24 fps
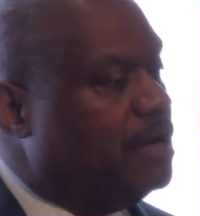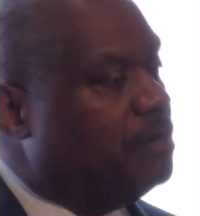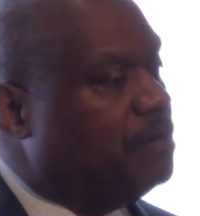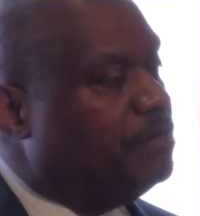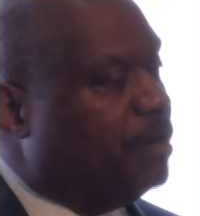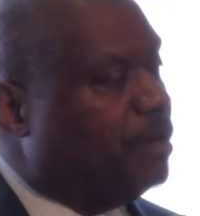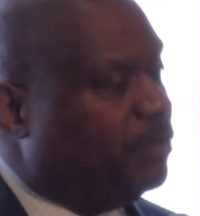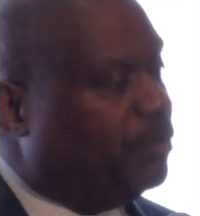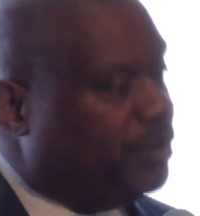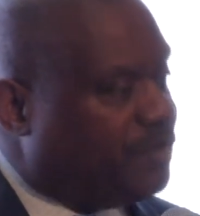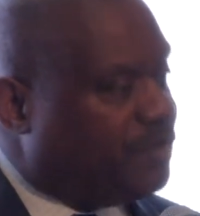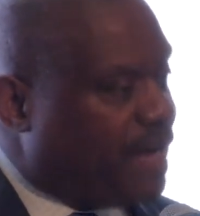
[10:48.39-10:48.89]

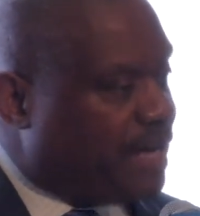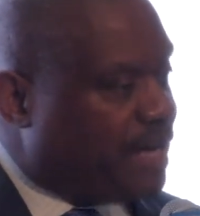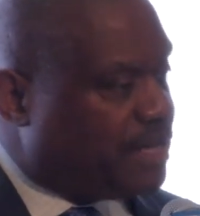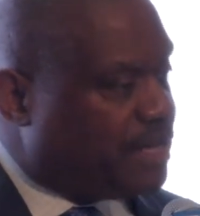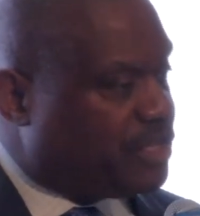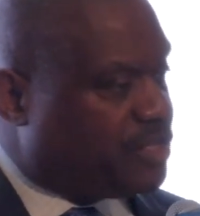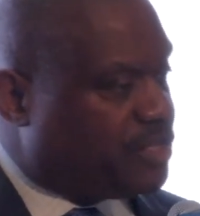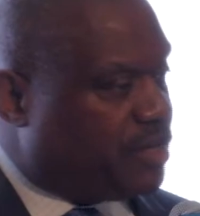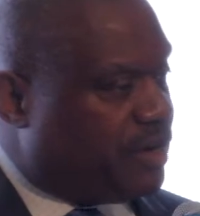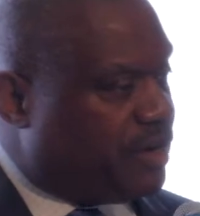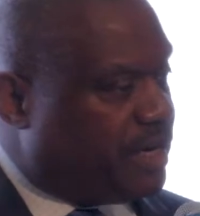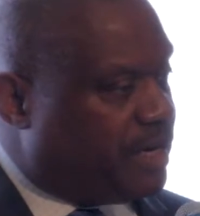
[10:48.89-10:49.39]
But we've got to
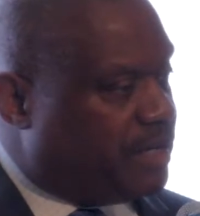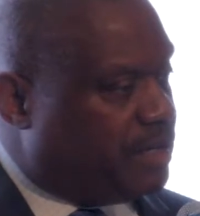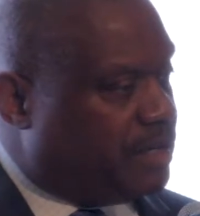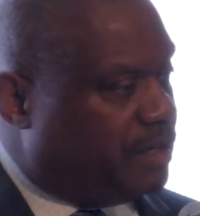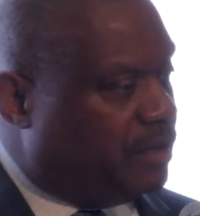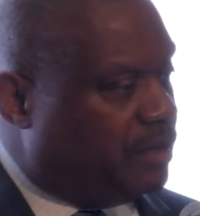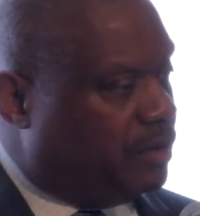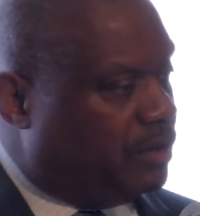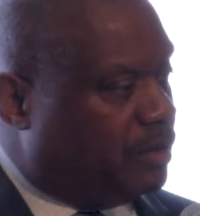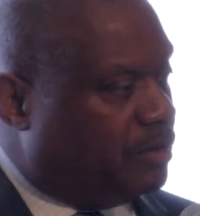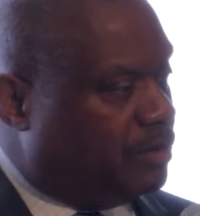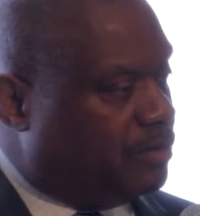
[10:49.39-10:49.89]
start at
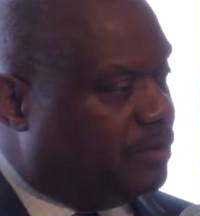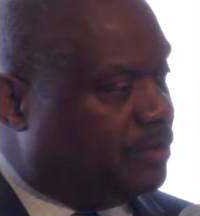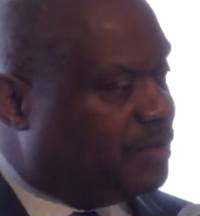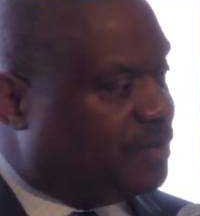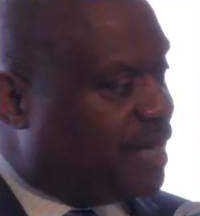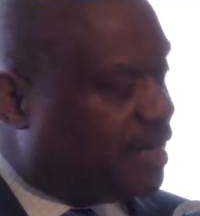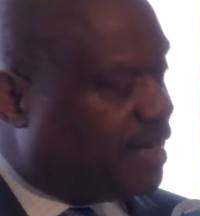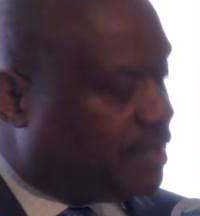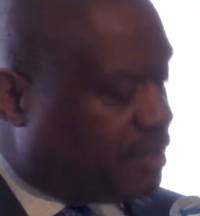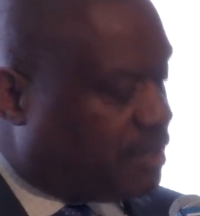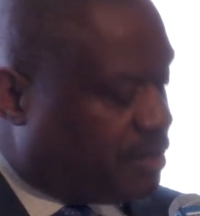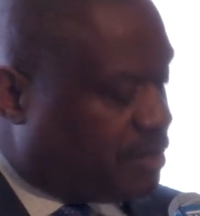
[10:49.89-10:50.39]
home. We've
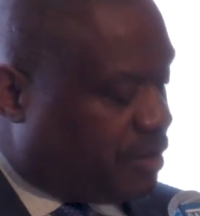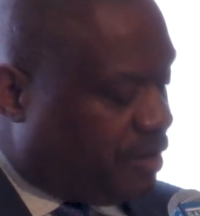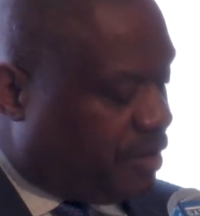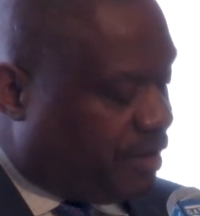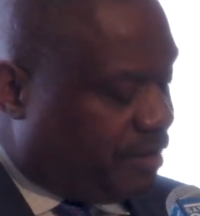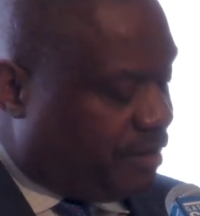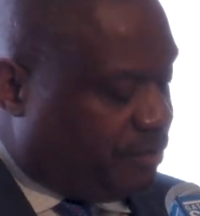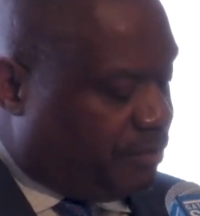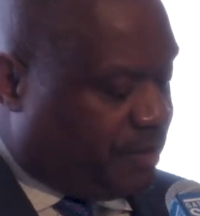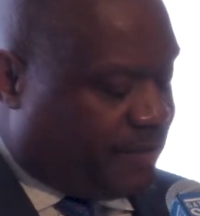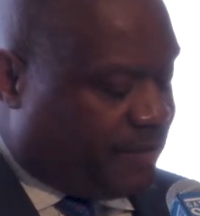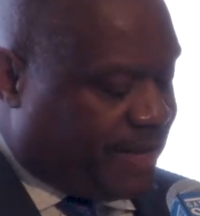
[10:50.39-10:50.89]
got
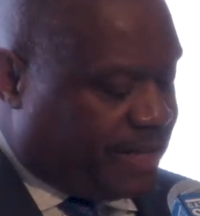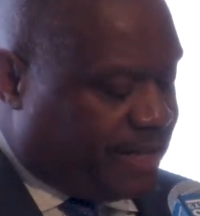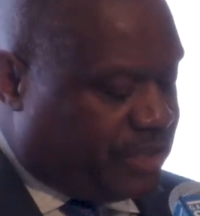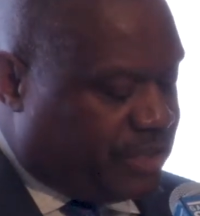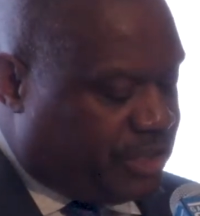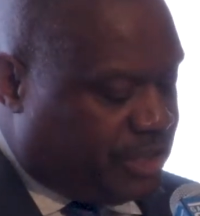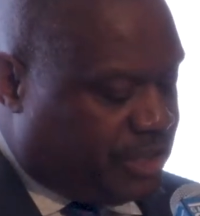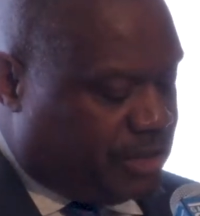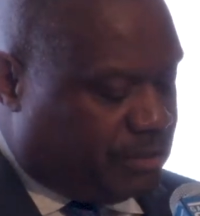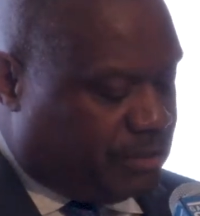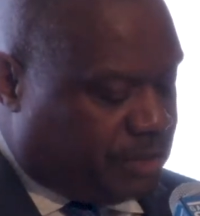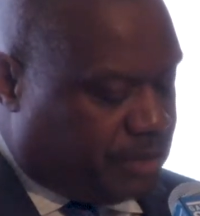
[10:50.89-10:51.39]
to
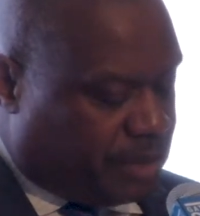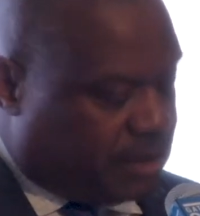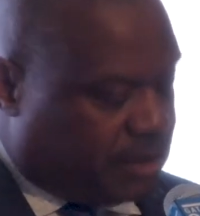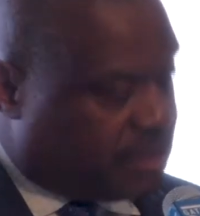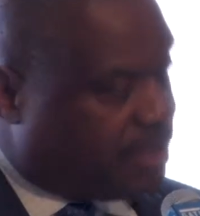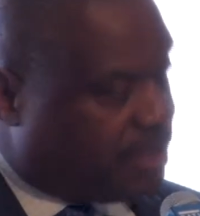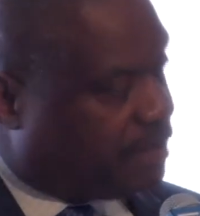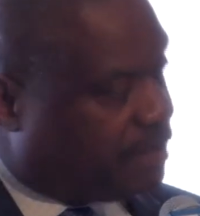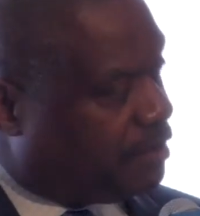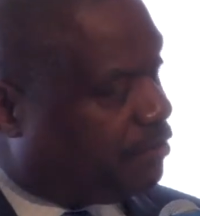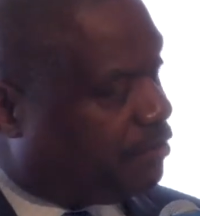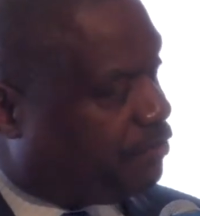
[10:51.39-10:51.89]
deal with this
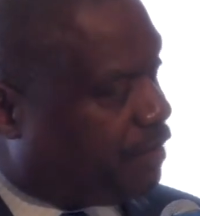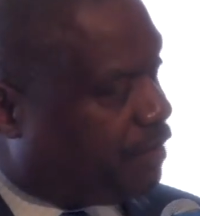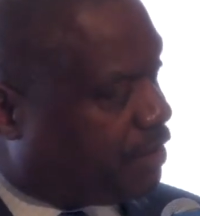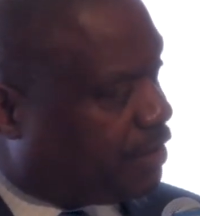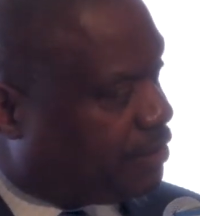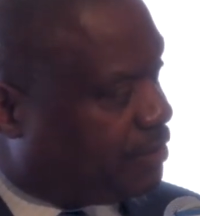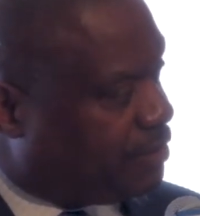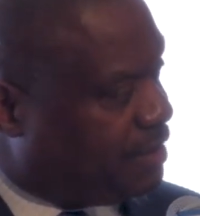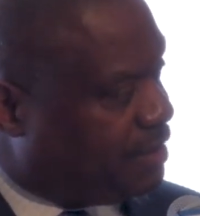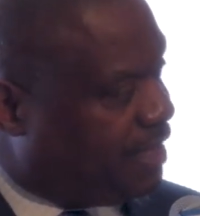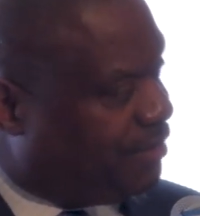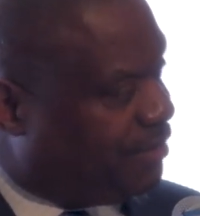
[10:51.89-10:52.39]
at the
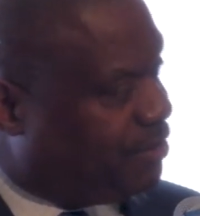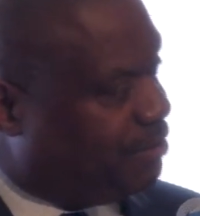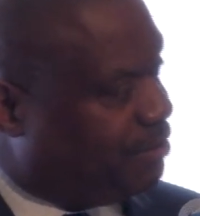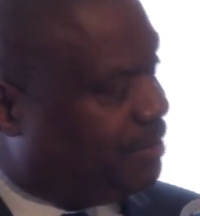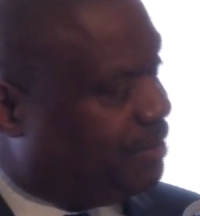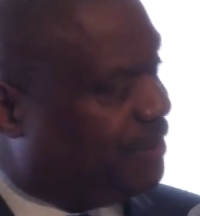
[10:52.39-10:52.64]
federal level.